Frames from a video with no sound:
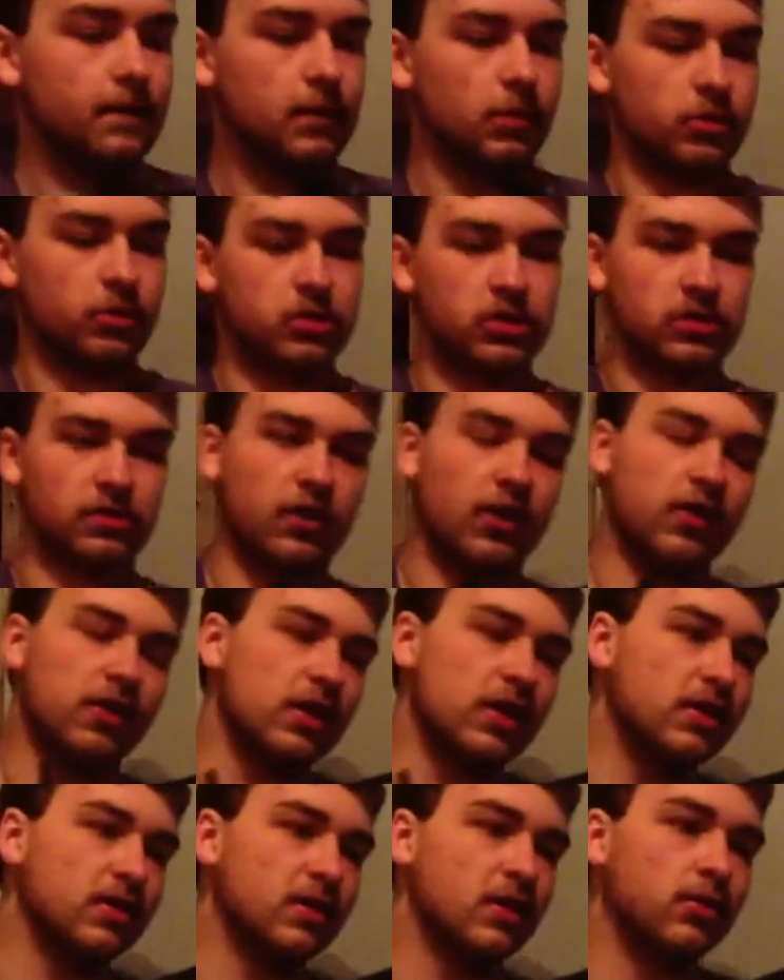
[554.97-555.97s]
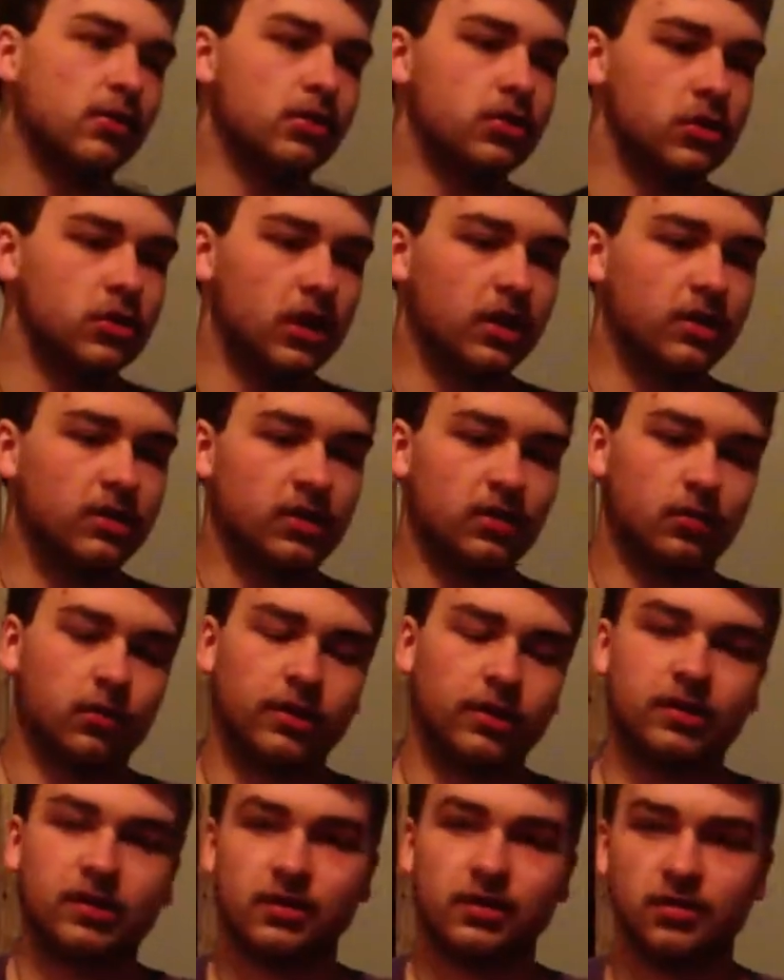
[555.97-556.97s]
which is very easy to adjust, and
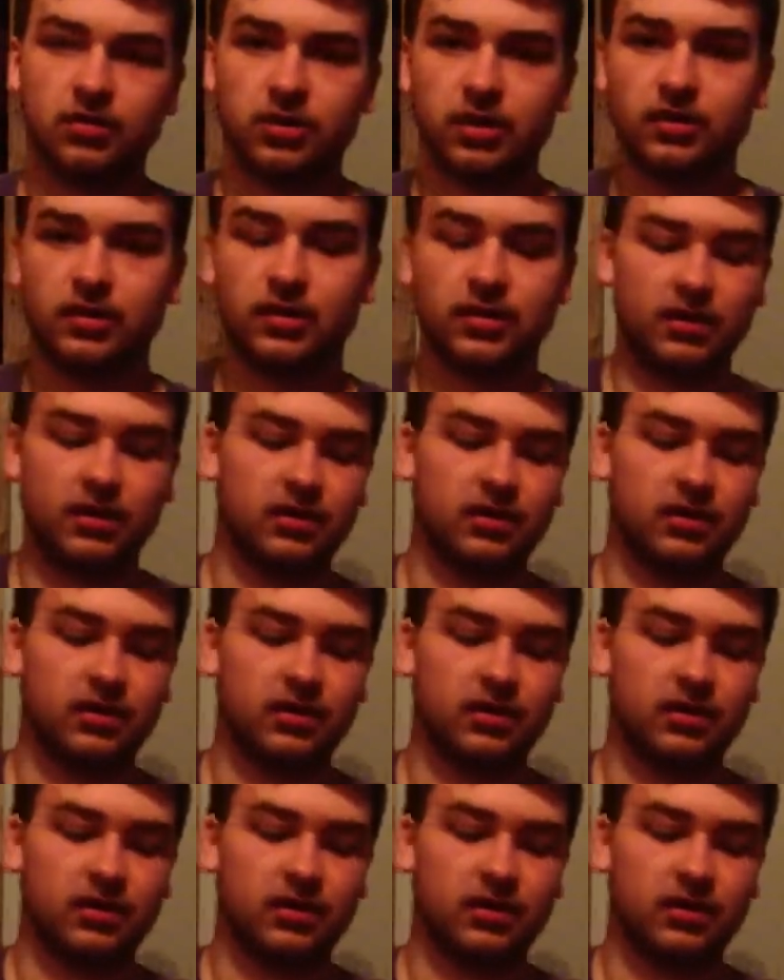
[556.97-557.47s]
once it's adjusted,